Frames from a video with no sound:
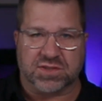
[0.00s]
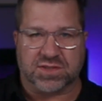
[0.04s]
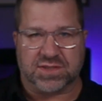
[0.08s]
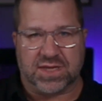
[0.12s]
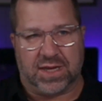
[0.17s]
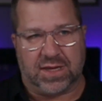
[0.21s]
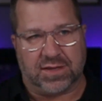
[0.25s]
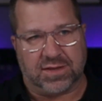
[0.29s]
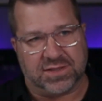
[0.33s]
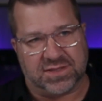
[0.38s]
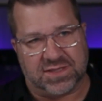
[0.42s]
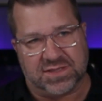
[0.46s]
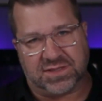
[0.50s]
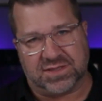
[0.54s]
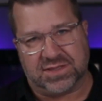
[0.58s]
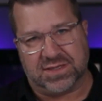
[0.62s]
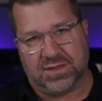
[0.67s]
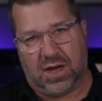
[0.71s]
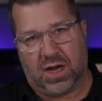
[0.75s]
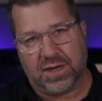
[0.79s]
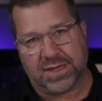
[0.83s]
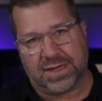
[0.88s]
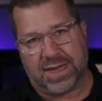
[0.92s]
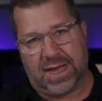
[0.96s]
saying this is
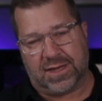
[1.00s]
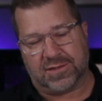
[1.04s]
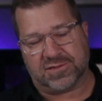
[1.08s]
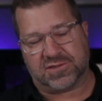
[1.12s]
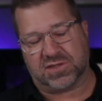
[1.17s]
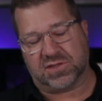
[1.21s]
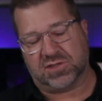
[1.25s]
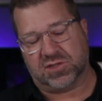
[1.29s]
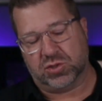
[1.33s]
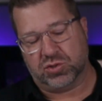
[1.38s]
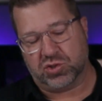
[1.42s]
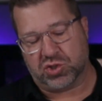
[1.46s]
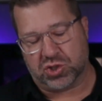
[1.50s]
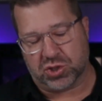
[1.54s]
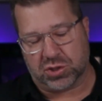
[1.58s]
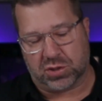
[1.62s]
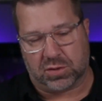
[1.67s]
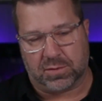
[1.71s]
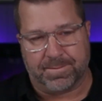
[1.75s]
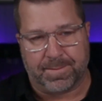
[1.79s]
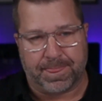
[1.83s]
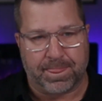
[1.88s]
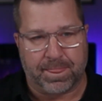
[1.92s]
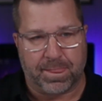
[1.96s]

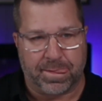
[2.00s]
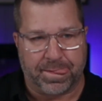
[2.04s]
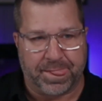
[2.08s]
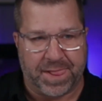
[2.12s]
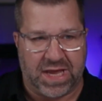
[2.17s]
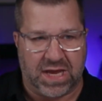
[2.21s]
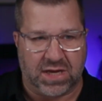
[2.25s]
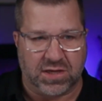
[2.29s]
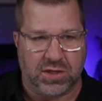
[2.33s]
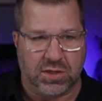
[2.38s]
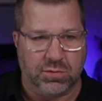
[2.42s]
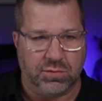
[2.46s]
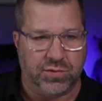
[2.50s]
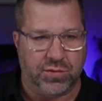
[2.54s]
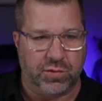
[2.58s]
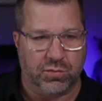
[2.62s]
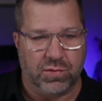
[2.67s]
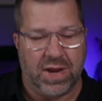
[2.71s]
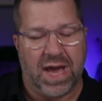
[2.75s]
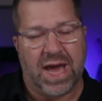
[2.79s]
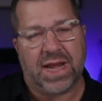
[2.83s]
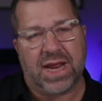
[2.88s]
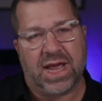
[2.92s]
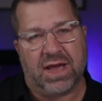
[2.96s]
unconstitutional and you do
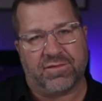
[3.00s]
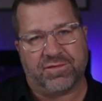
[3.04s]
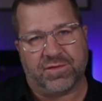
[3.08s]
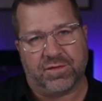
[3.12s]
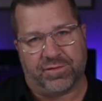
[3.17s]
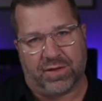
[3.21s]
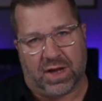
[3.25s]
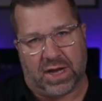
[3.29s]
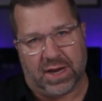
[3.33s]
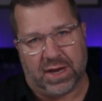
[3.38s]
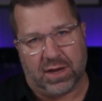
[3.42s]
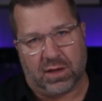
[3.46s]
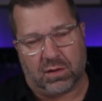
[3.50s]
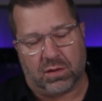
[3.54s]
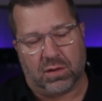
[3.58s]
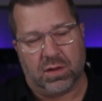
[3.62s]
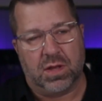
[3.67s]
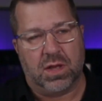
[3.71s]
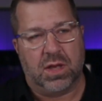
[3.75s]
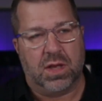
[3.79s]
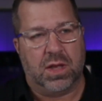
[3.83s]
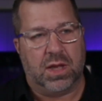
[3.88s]
not have to file.